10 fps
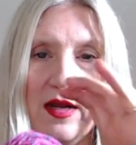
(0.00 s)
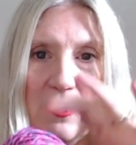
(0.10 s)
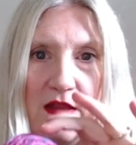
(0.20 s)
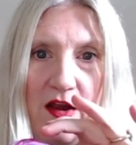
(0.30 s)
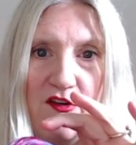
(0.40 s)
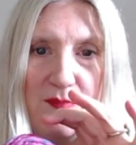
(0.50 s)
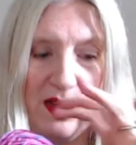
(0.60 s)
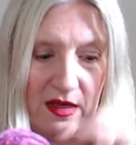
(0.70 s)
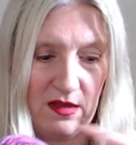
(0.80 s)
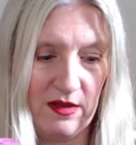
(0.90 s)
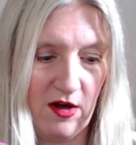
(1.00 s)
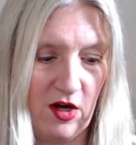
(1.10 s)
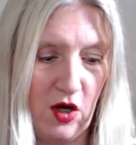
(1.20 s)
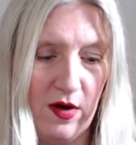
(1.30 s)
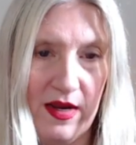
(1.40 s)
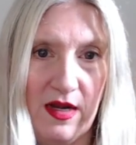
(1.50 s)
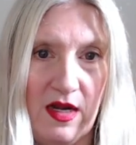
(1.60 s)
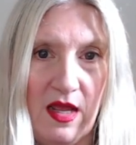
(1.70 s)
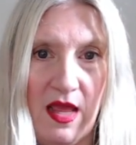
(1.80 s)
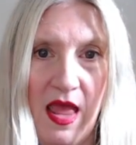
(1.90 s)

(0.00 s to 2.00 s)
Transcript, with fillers: a layer of pink, a layer of green.